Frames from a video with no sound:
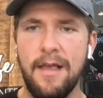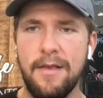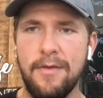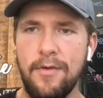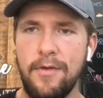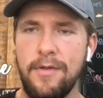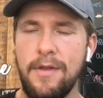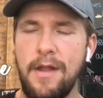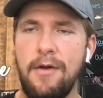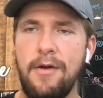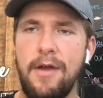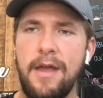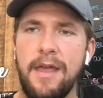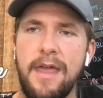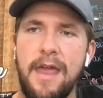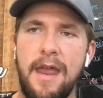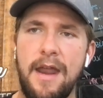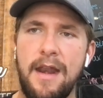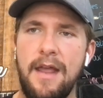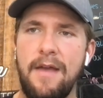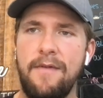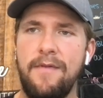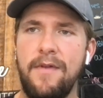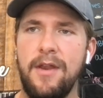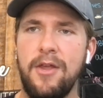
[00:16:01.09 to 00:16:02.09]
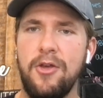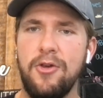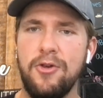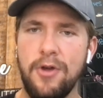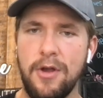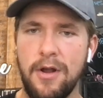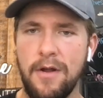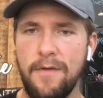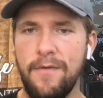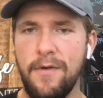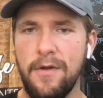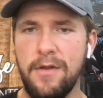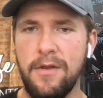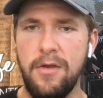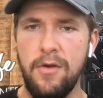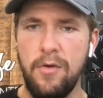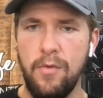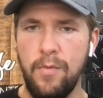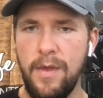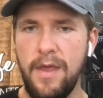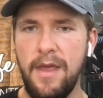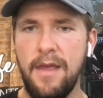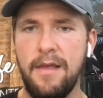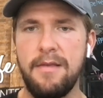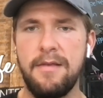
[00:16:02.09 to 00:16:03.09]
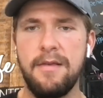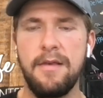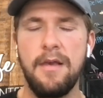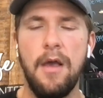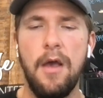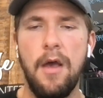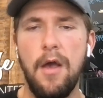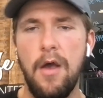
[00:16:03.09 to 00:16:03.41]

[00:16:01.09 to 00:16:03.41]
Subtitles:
so now I can't have any sugar for 2 weeks.